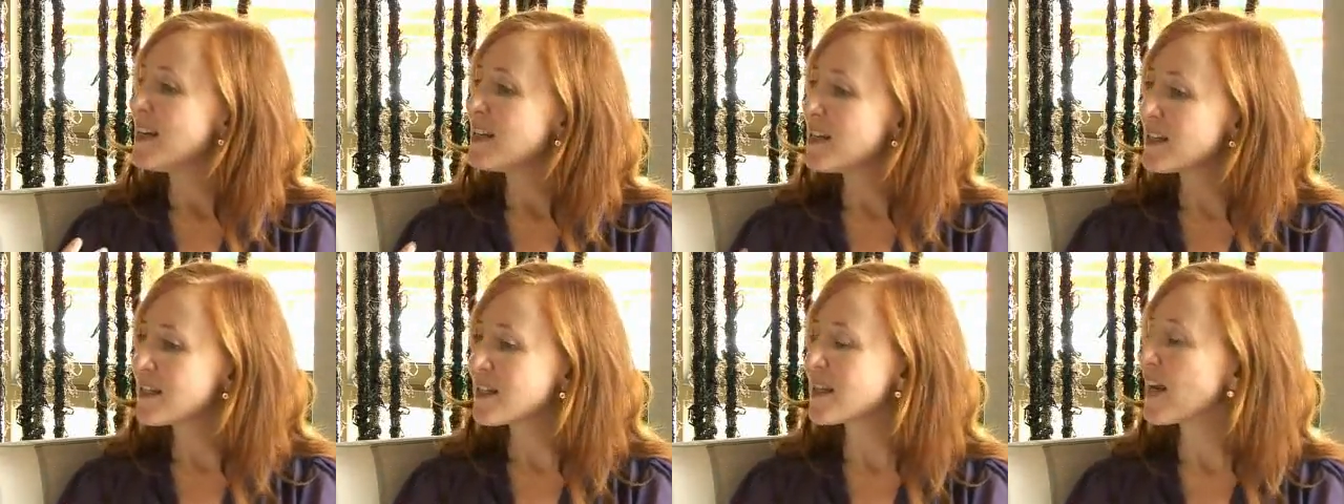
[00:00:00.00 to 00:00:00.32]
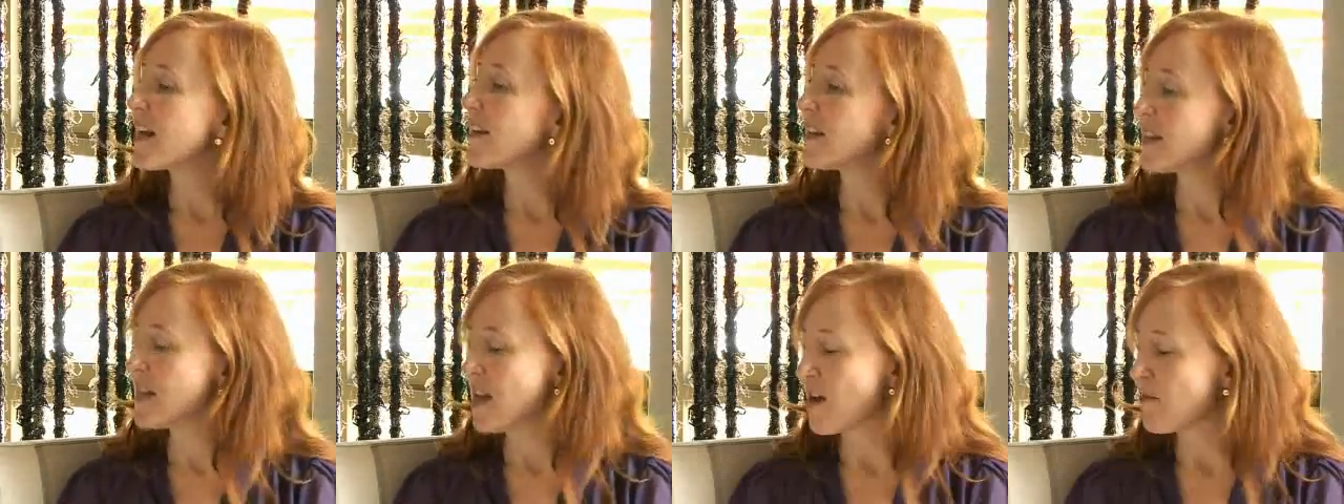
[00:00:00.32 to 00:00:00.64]
just
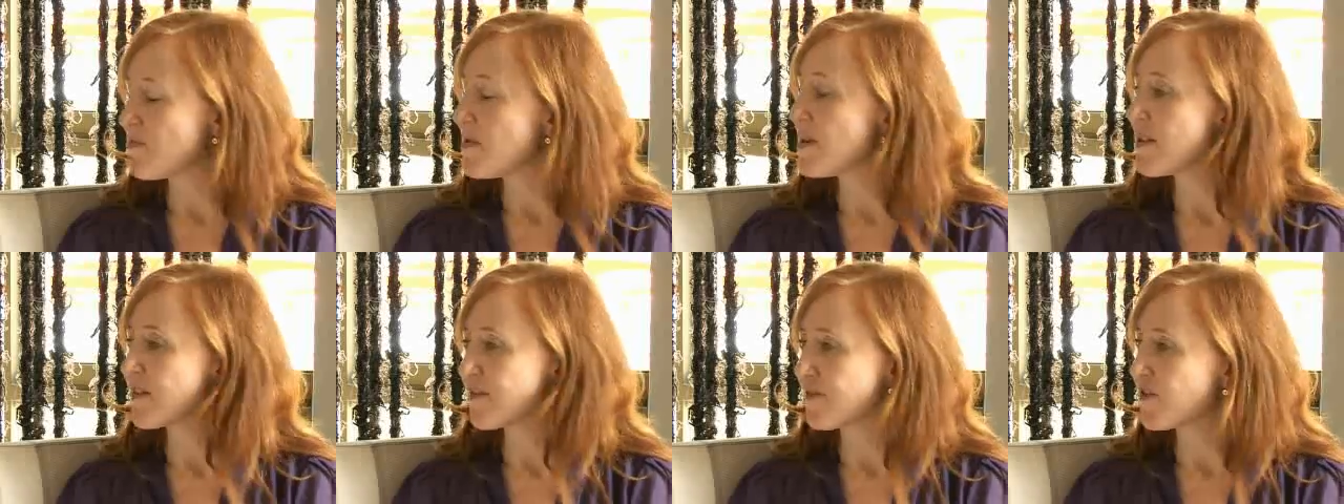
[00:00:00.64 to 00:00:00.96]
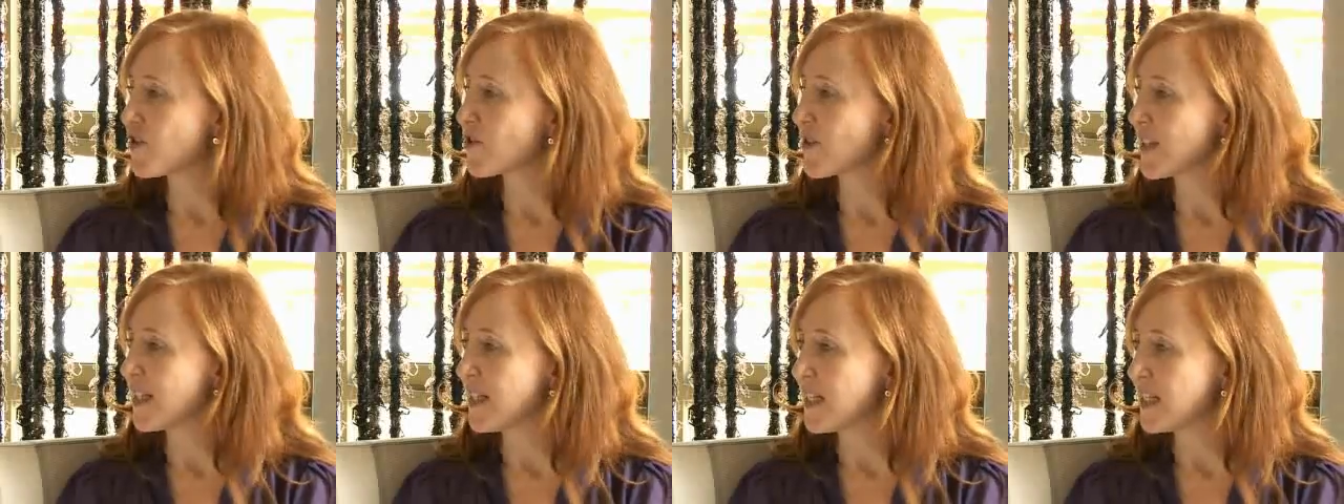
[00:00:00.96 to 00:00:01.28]
take the nappy
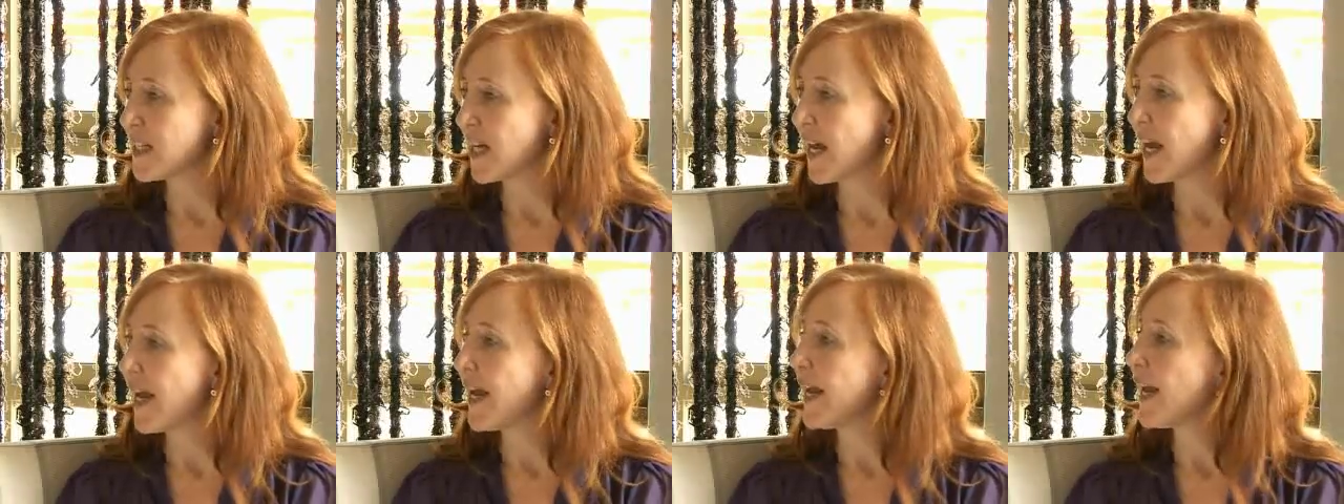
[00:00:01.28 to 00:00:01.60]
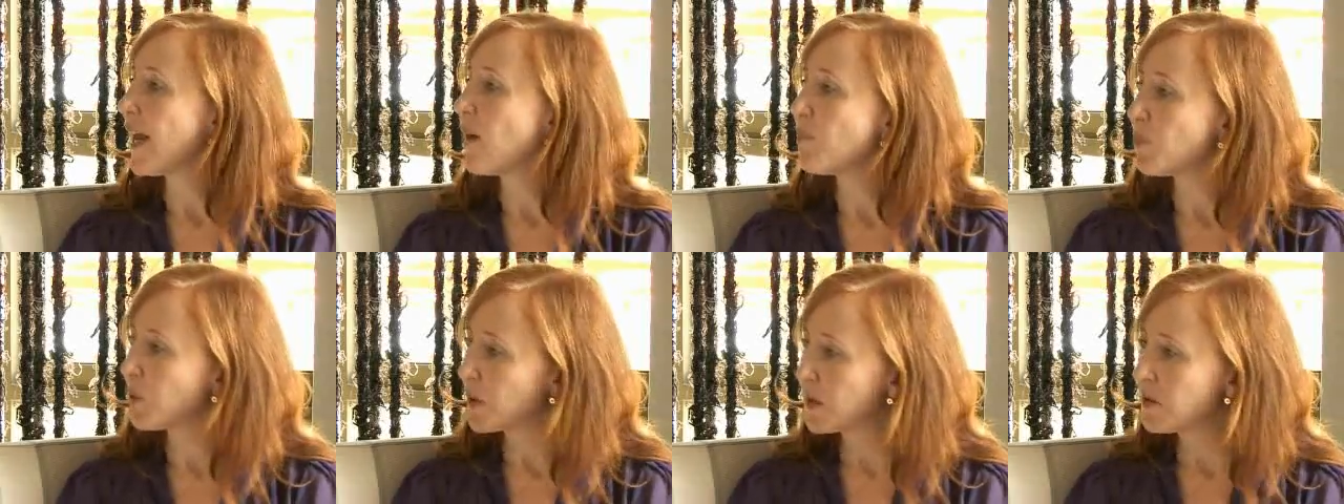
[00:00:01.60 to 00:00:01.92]
off during the
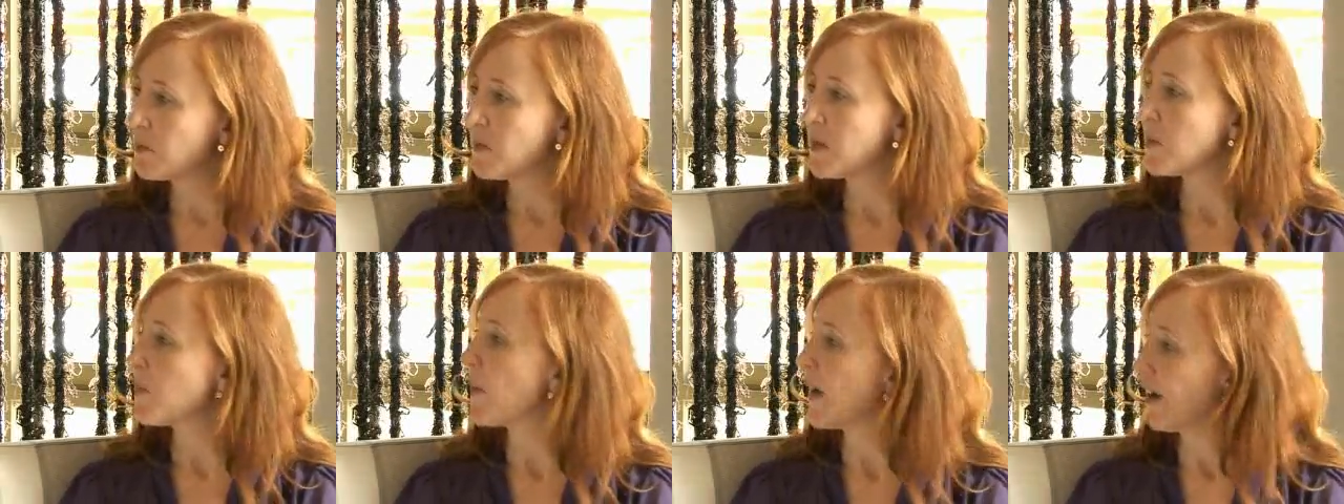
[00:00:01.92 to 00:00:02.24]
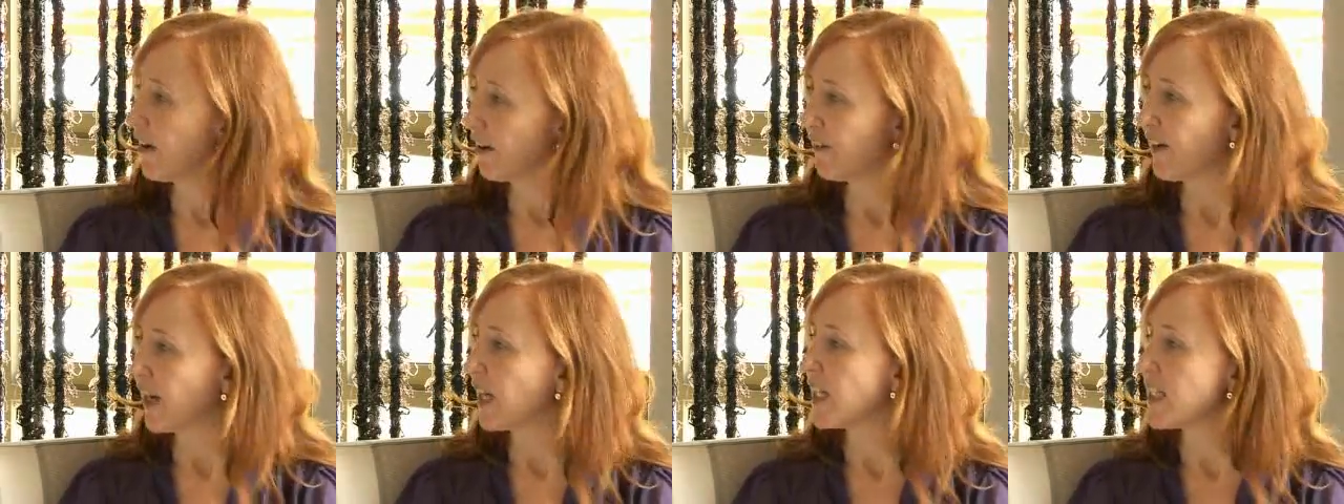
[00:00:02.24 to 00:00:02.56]
day and put them in a
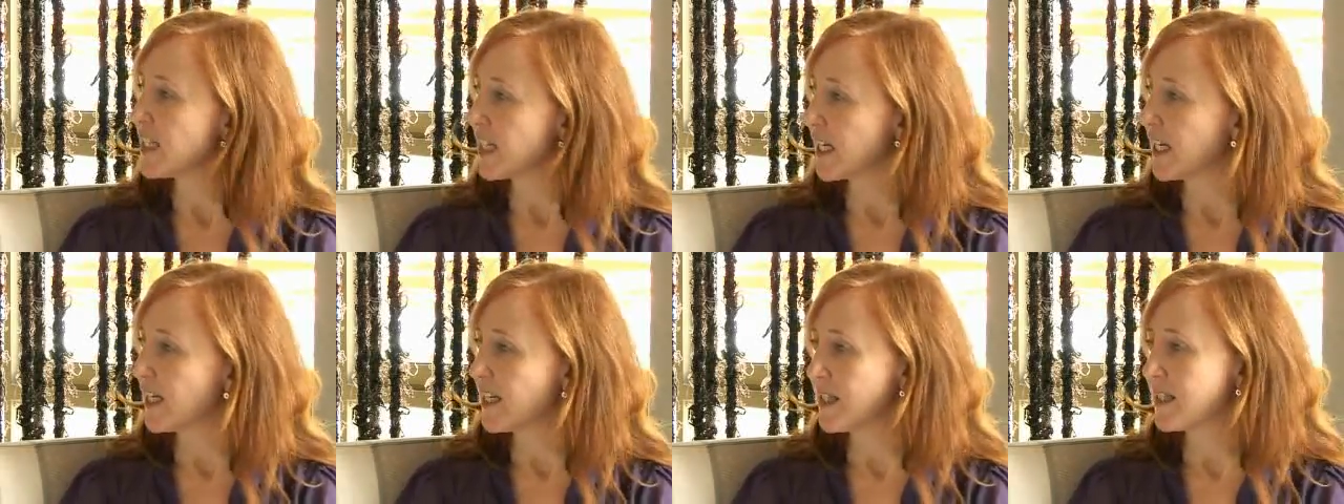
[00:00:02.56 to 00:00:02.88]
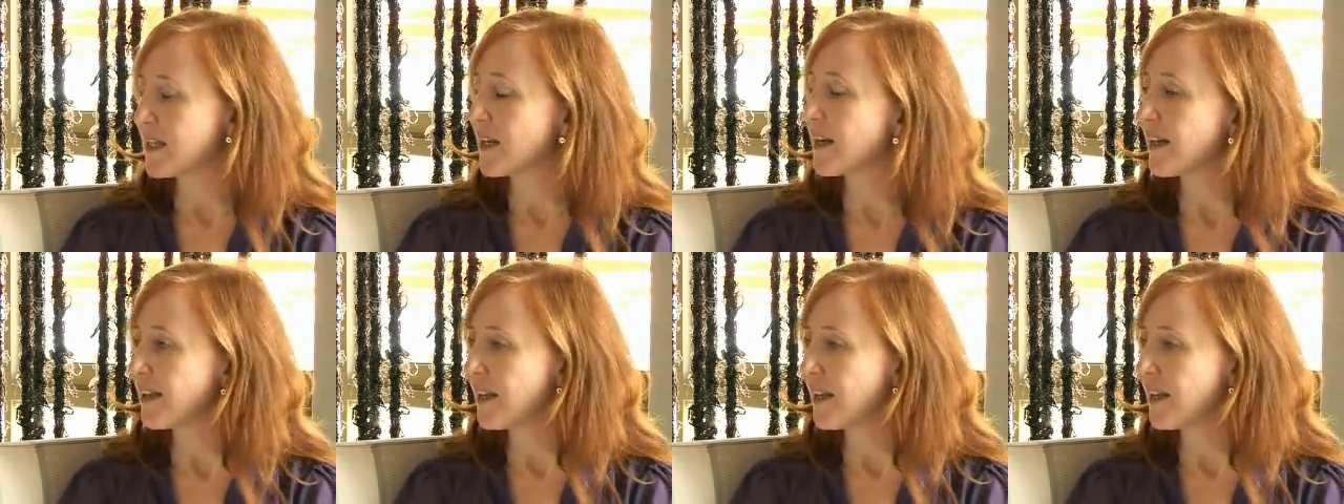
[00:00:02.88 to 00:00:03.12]
pair of undies.